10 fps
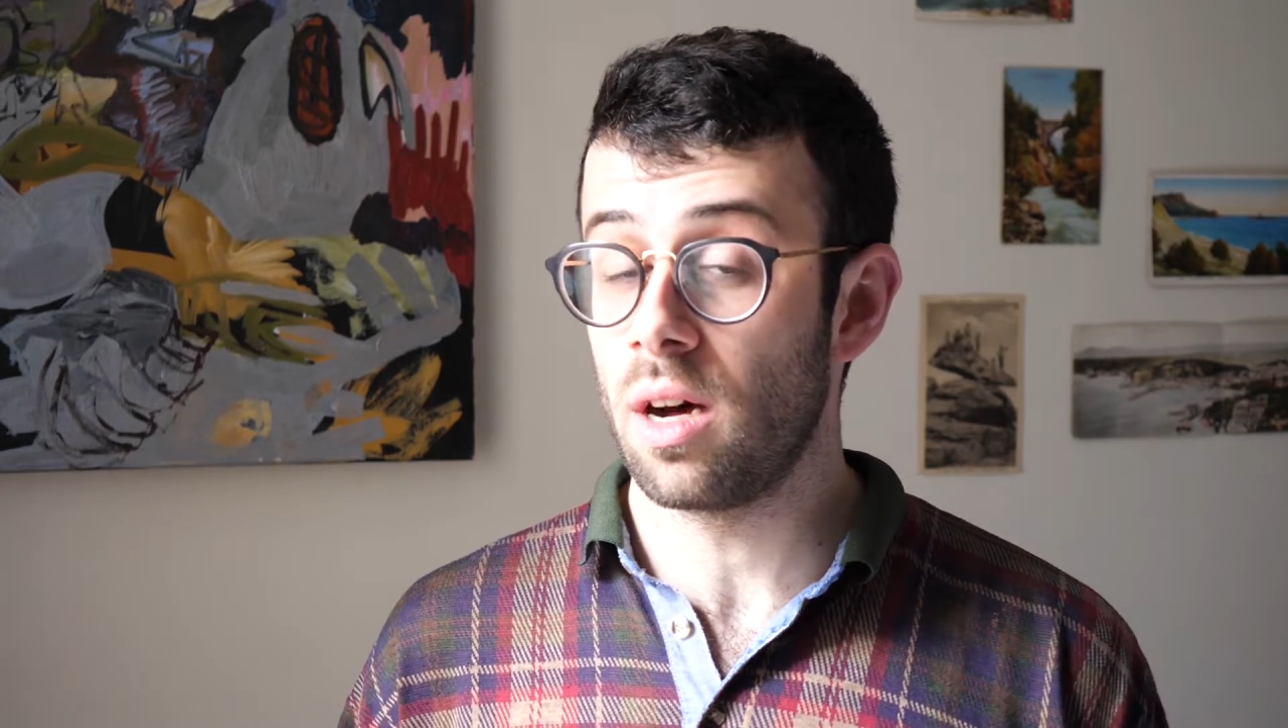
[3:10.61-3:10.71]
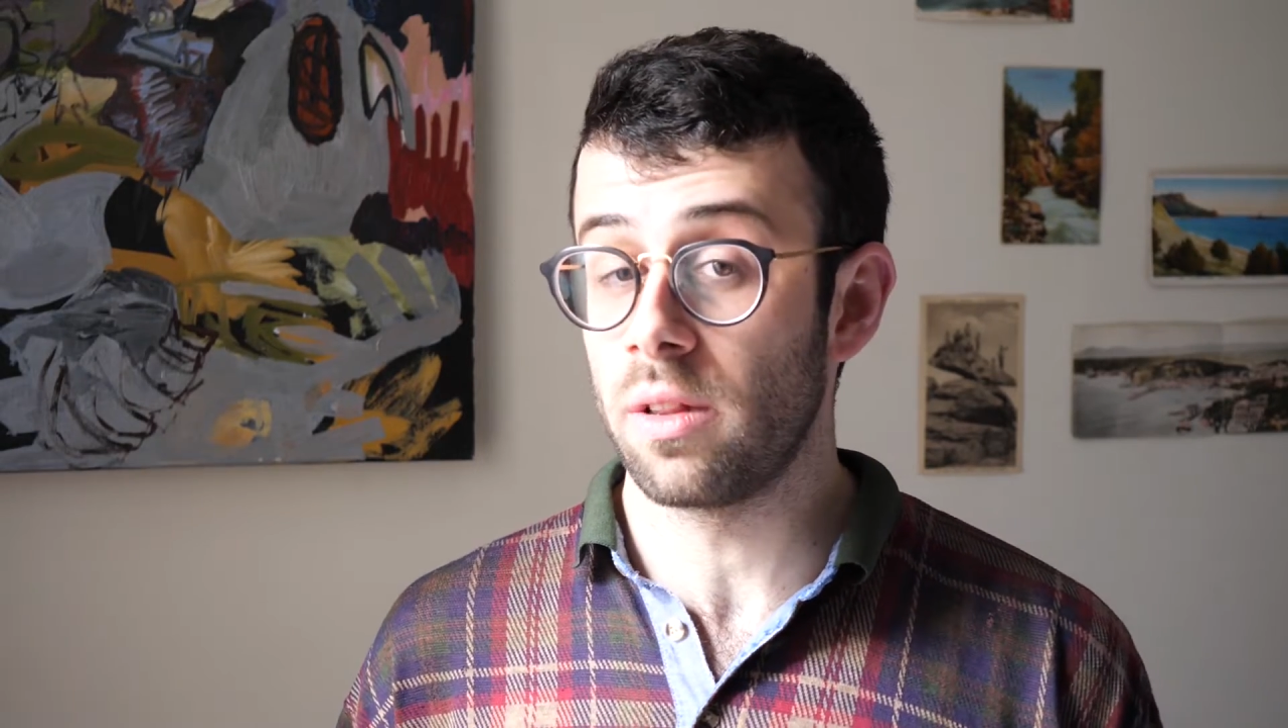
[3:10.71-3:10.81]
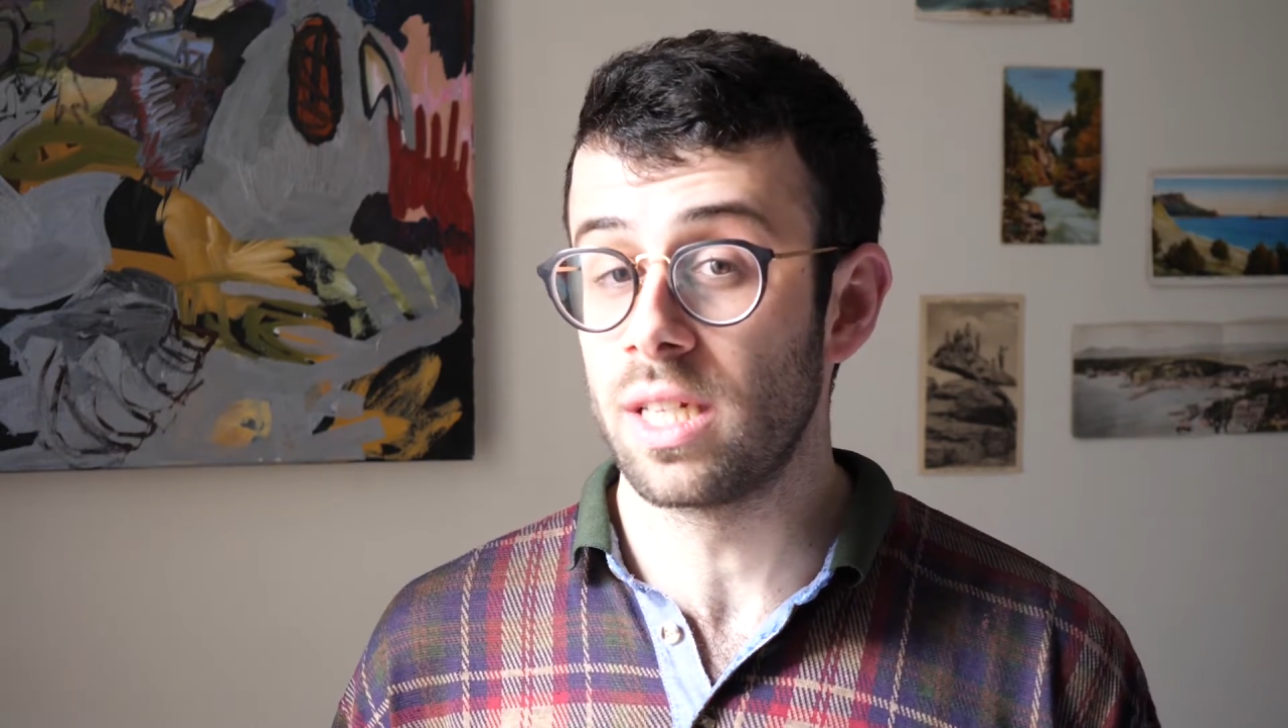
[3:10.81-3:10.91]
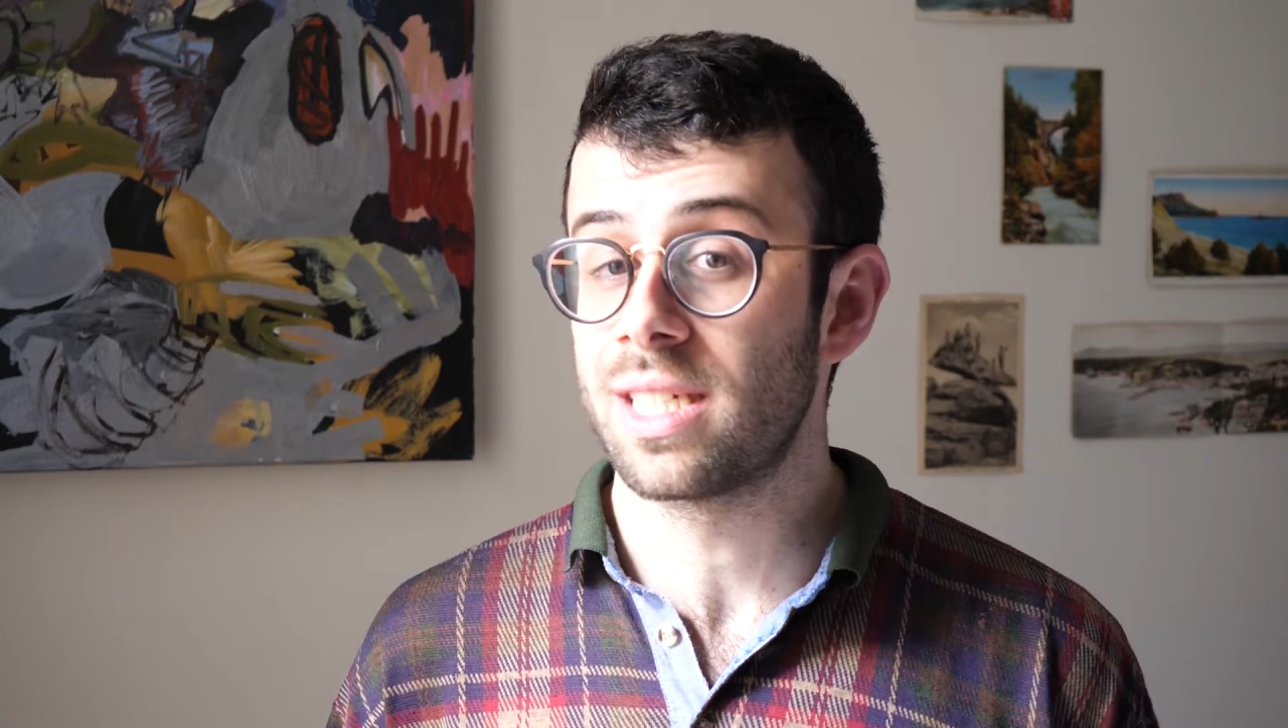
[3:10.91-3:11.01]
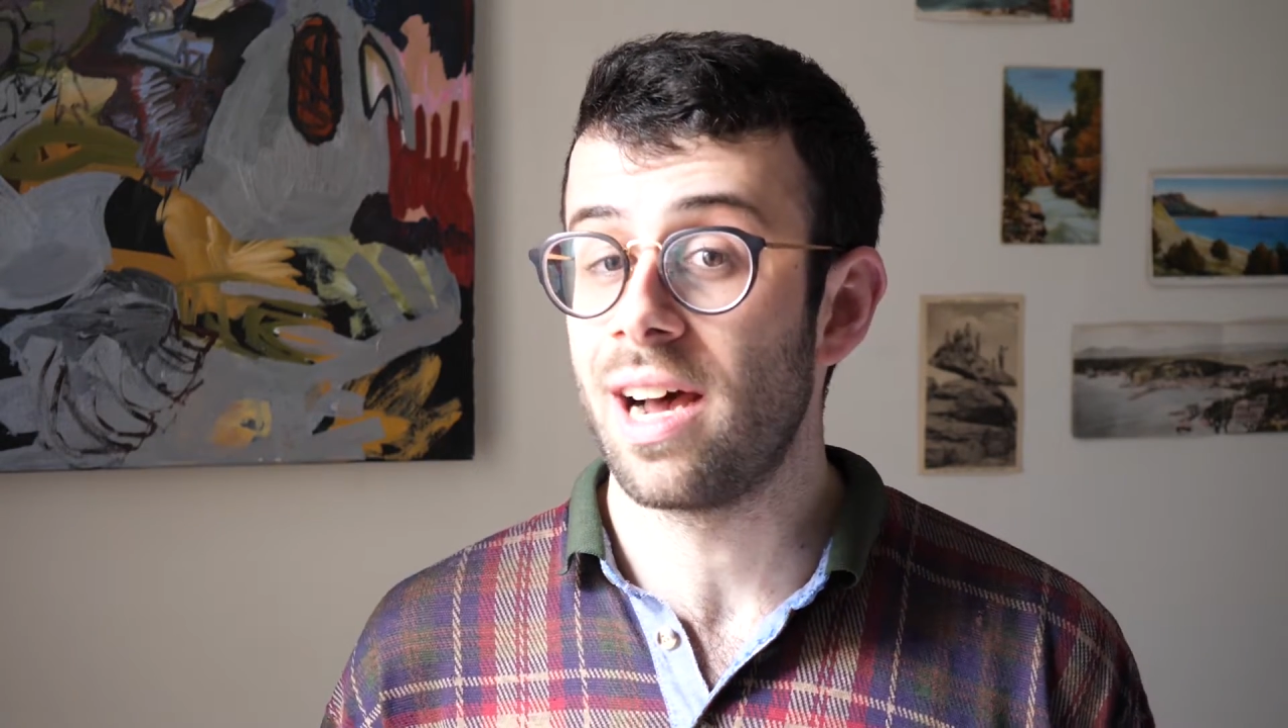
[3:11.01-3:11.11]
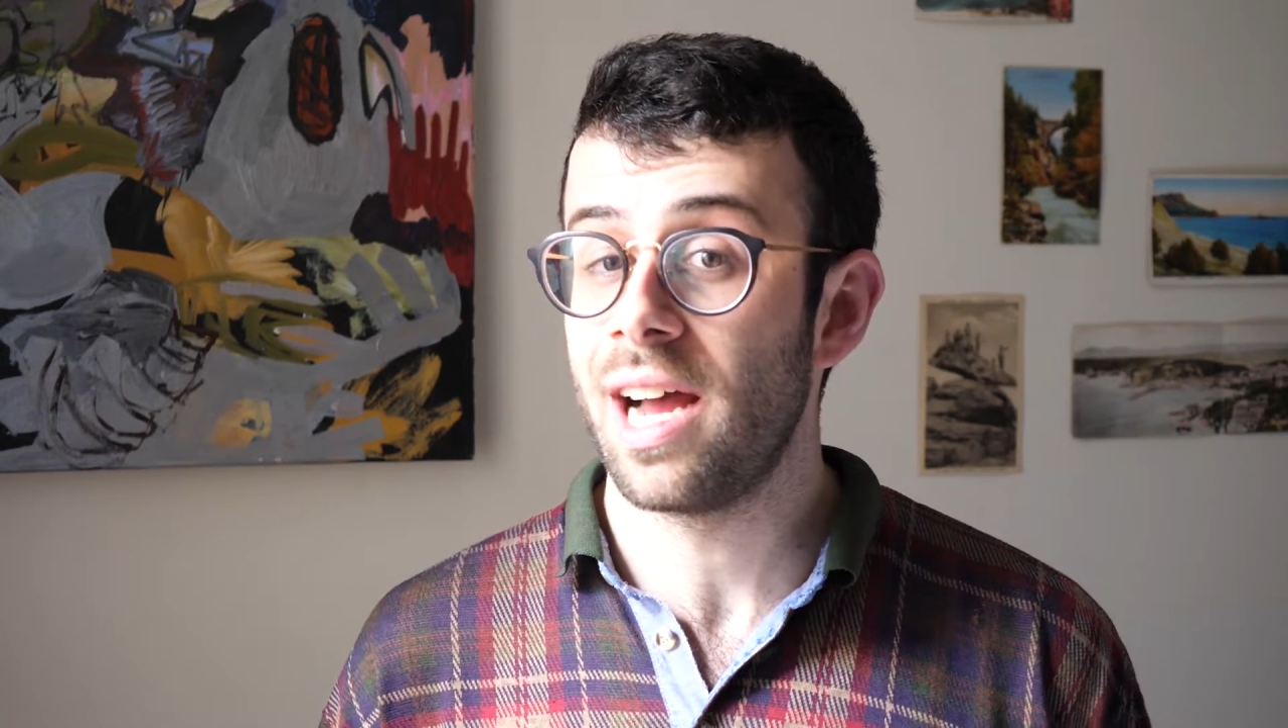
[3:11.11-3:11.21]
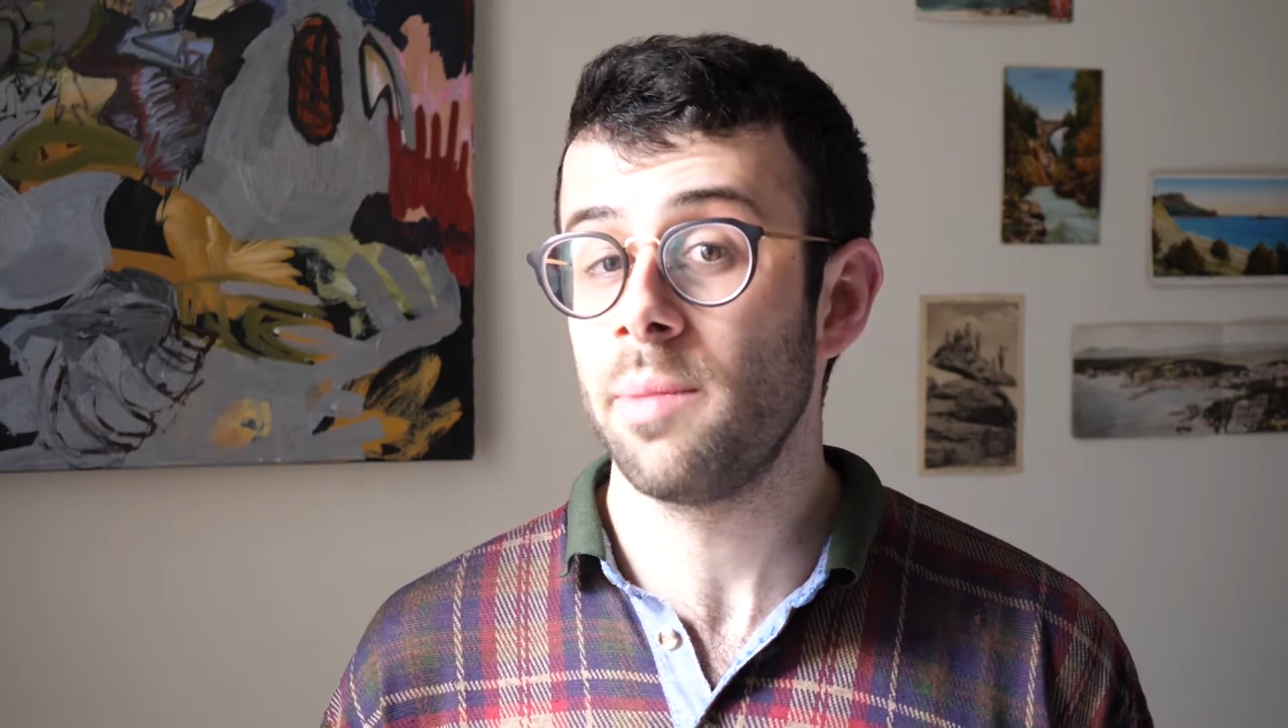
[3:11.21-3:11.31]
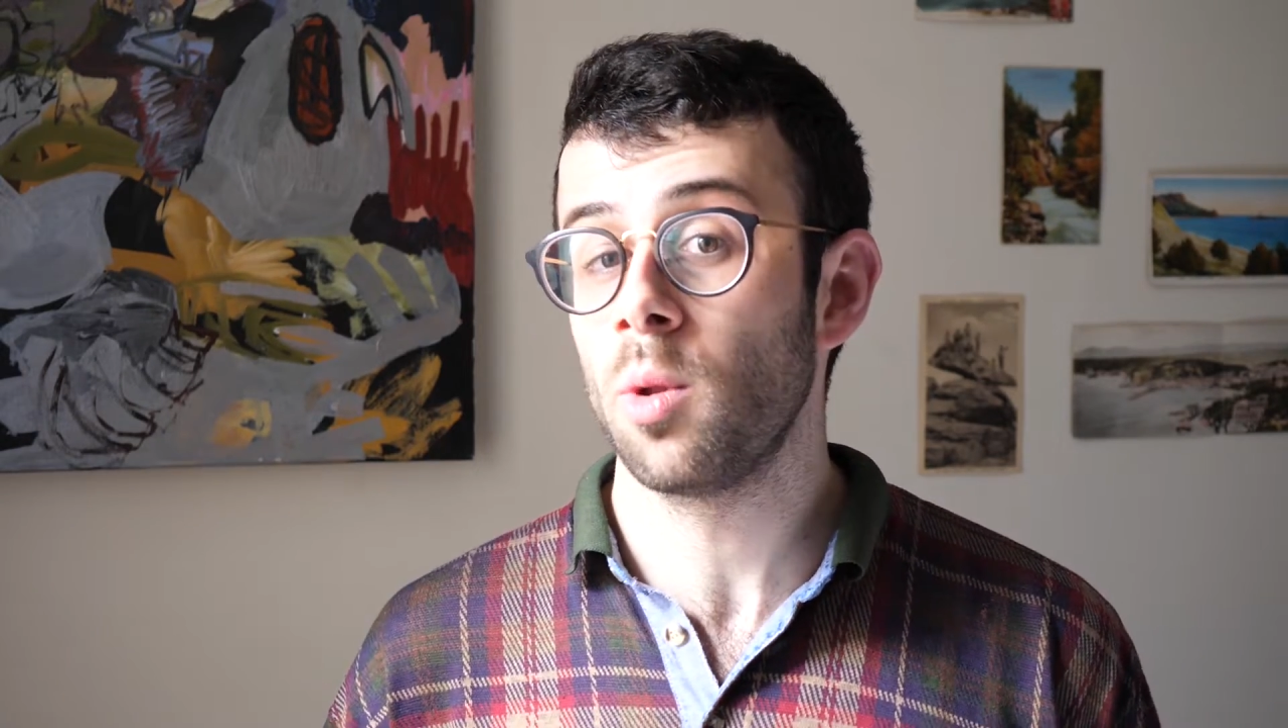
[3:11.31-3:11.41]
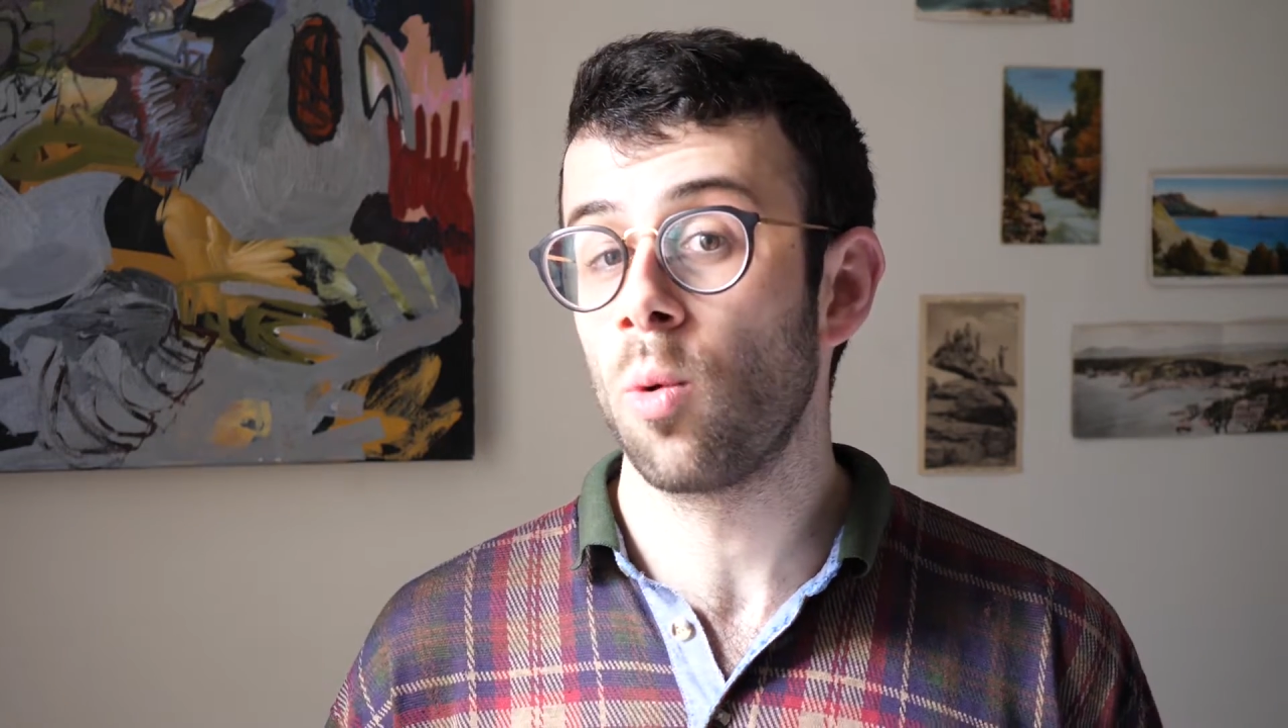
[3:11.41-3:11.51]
all the time.